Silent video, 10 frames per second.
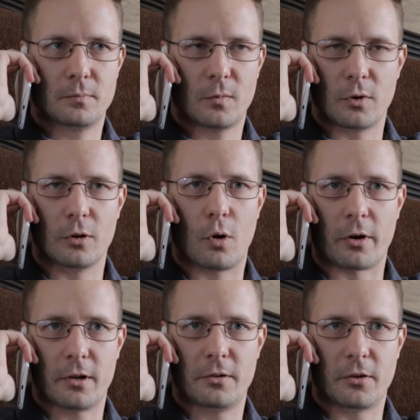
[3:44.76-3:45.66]

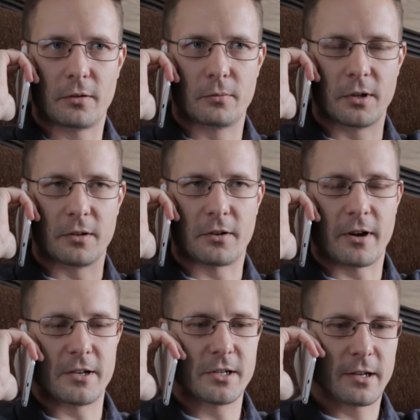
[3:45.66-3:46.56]
Lauren, your realtor
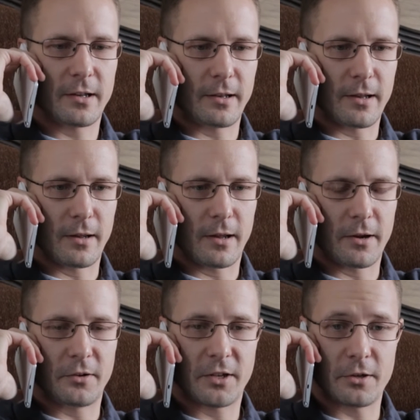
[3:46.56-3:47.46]
agent, and I
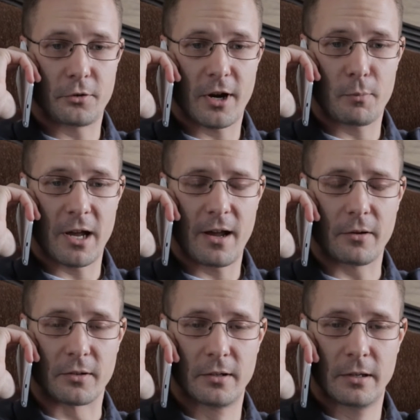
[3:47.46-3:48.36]
understand you're trying to buy a
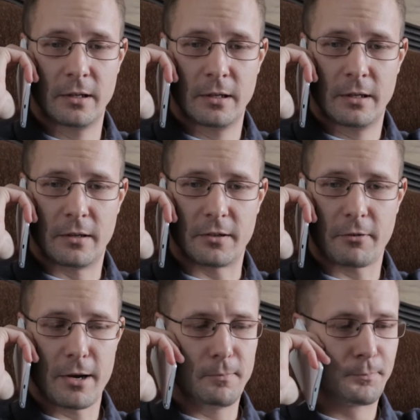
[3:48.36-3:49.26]
house. Is that
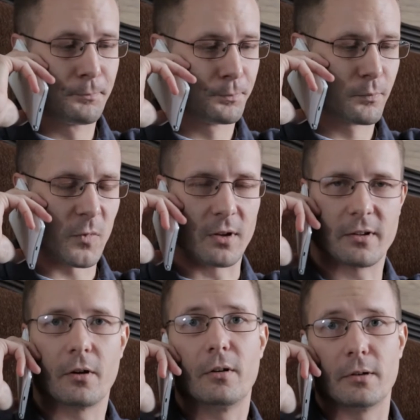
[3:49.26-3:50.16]
right?" I
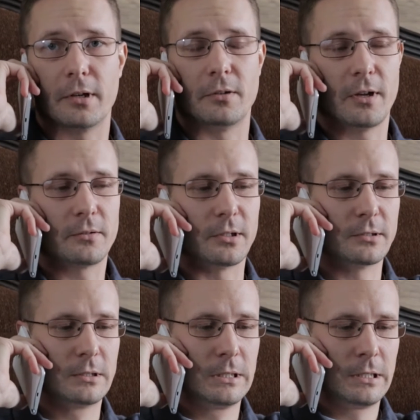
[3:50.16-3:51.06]
say, "Oh, okay, yeah."
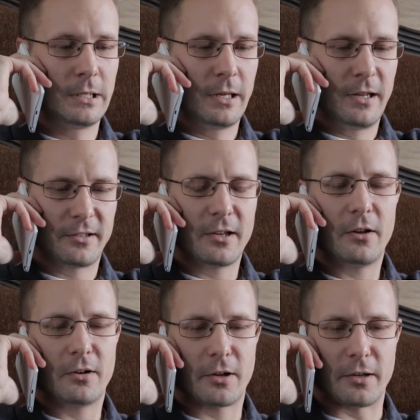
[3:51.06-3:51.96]
I say,
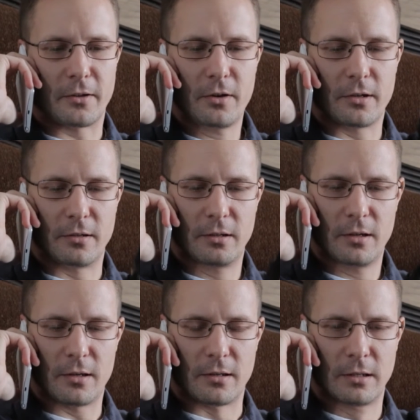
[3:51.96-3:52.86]
"Oh, good.
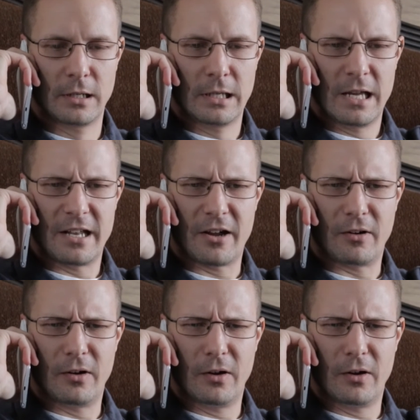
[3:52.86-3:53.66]
Now,